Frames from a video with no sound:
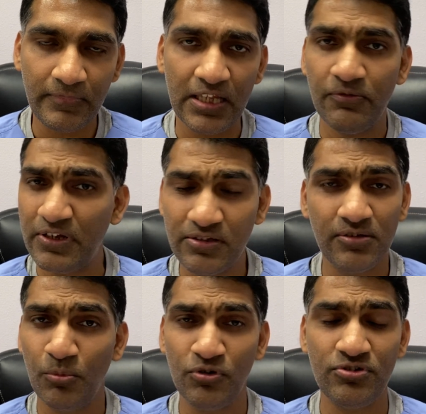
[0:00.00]
which
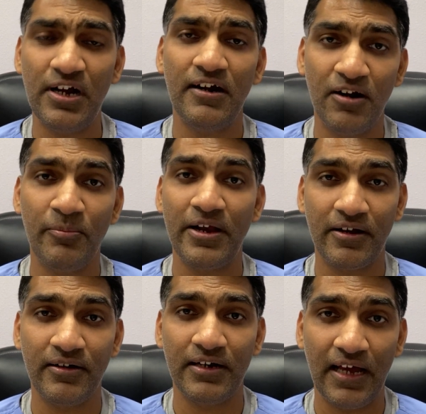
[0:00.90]
most standard
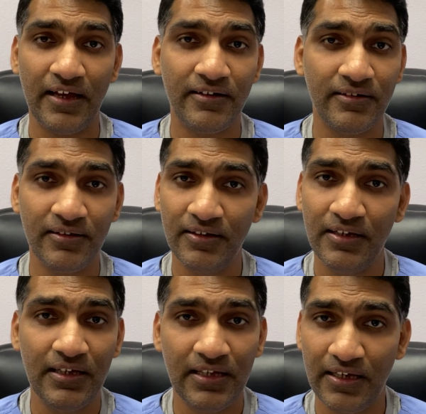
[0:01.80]
American diet
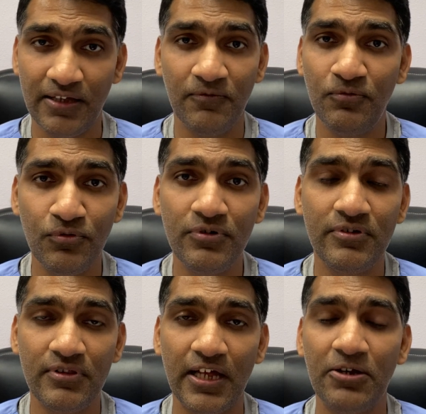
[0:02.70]
and
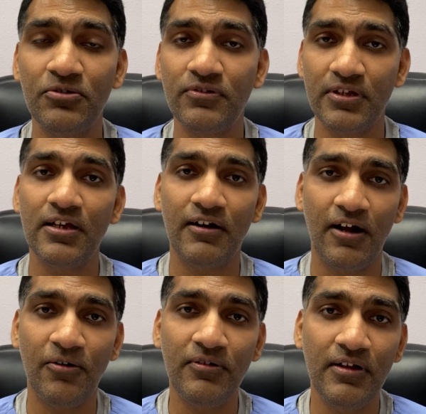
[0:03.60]
foods that you see
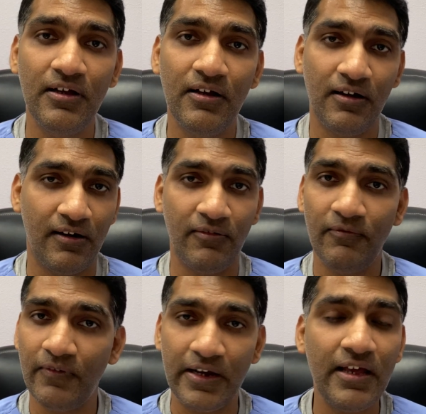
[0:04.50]
around are
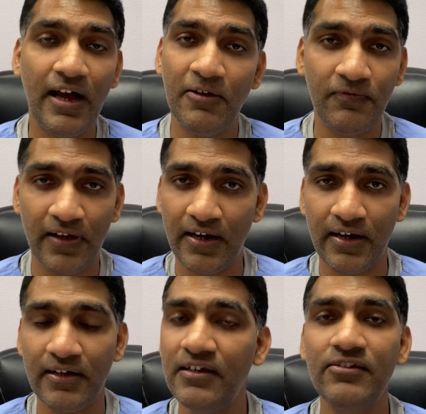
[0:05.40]
very high fat,
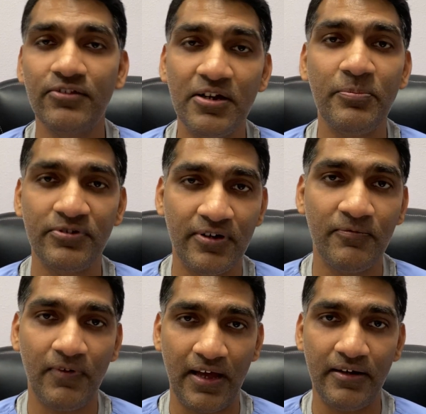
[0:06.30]
at least 30%
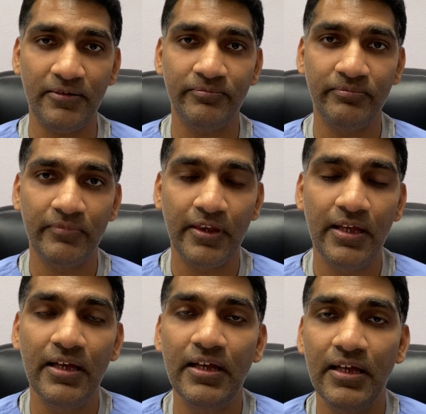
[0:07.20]
fat,
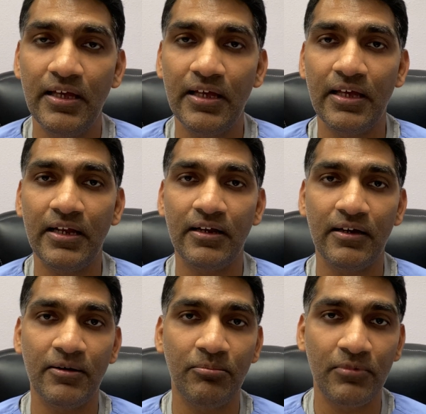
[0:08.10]
and
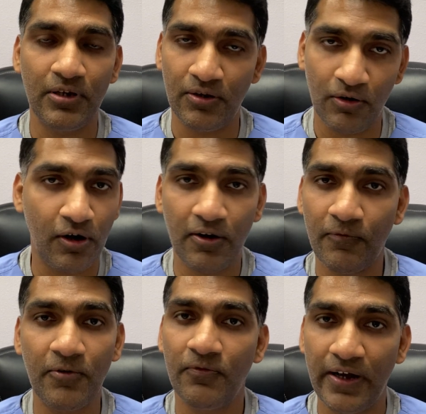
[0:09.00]
a lot of
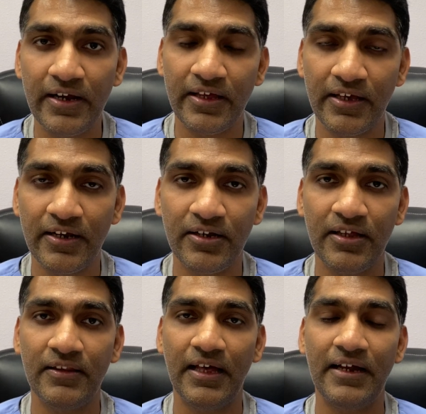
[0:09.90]
refining
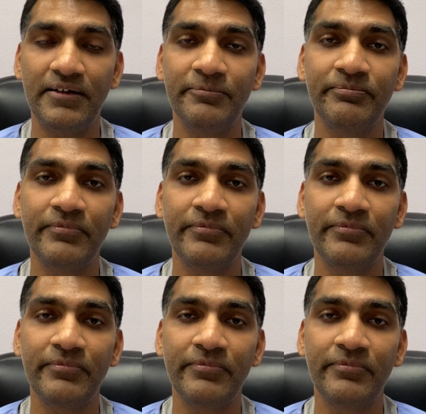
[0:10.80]
in that.